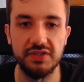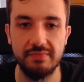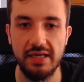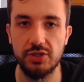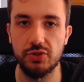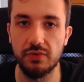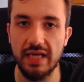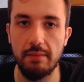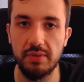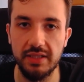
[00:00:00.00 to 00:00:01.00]
manage to
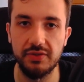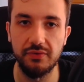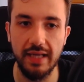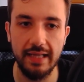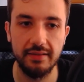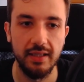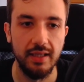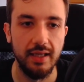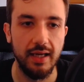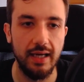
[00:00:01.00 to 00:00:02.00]
tap into
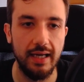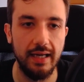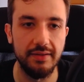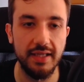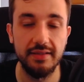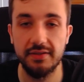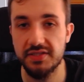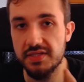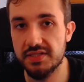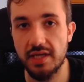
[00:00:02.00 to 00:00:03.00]
that. Then there's
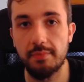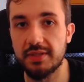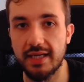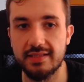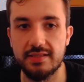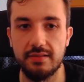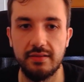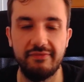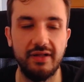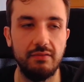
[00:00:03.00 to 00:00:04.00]
the subtext. The
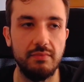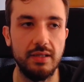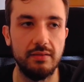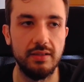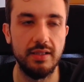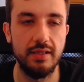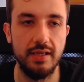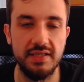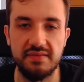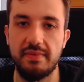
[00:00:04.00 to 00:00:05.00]
film
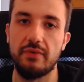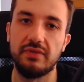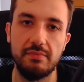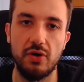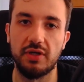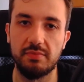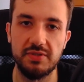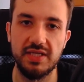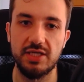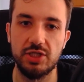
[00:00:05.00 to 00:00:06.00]
is about demonic
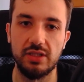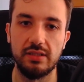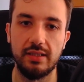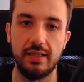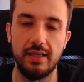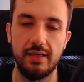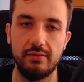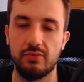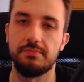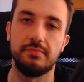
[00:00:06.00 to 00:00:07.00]
possession,
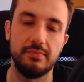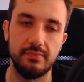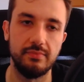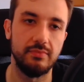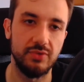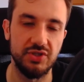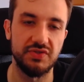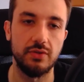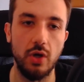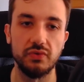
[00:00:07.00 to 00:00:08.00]
or just
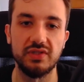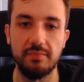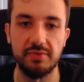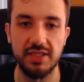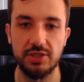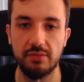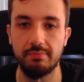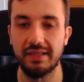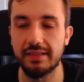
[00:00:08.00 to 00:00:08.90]
ghostly possession, but